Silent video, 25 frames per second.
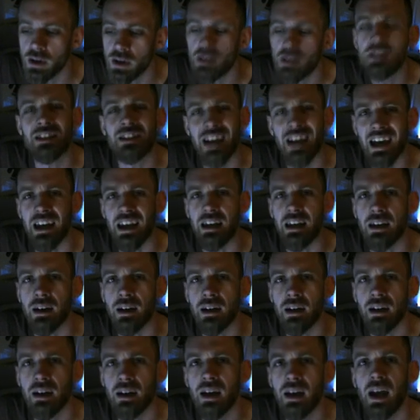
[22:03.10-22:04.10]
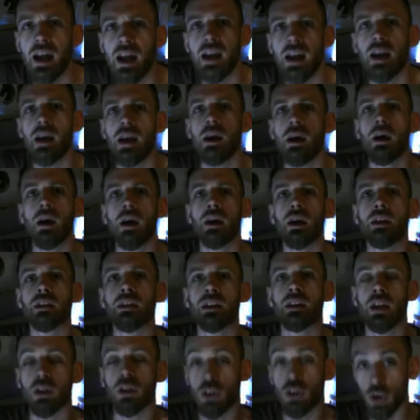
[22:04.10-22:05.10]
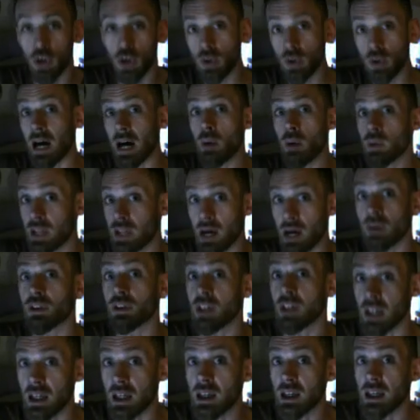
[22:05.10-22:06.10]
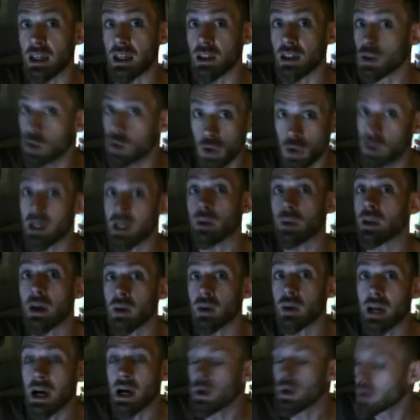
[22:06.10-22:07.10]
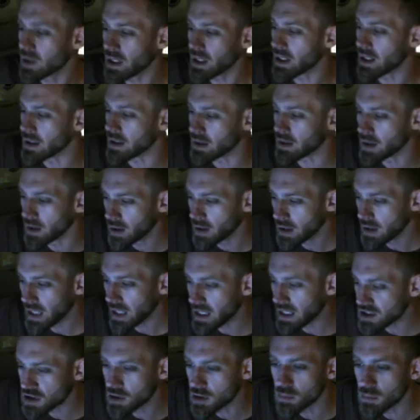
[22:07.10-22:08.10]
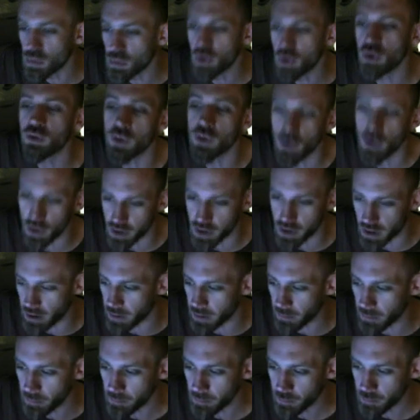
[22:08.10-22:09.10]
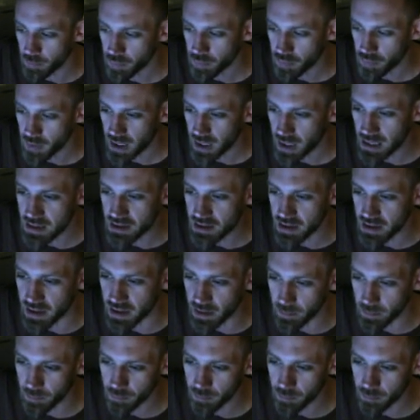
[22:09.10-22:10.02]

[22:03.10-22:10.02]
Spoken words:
Take. They'll do that without thinking. They'll do that without calculating. It's the move order, isn't it?